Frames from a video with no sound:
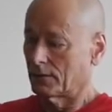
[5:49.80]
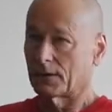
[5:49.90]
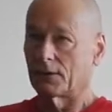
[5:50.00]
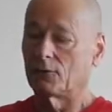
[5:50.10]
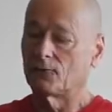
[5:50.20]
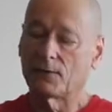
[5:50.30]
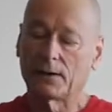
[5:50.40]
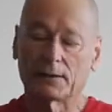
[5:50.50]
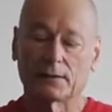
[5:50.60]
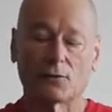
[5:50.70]
can you
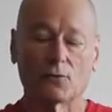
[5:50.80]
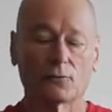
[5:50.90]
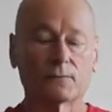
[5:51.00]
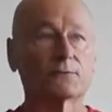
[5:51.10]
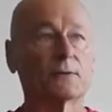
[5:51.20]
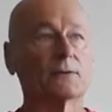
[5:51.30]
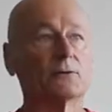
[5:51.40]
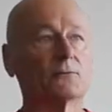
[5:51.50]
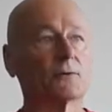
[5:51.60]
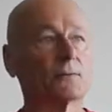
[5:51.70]
feel all of a sudden
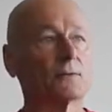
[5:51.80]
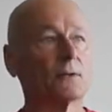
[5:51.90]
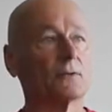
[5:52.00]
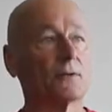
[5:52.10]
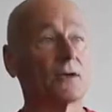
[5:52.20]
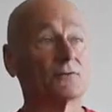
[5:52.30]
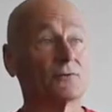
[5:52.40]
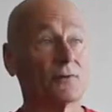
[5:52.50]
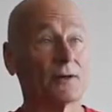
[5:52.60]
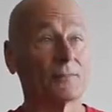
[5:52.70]
you've got the
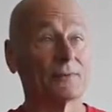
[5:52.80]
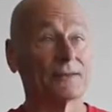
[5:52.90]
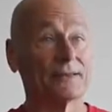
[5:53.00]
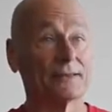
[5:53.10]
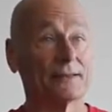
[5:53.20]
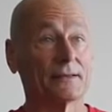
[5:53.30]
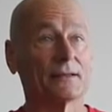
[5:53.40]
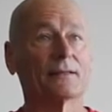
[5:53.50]
sensation right up into here?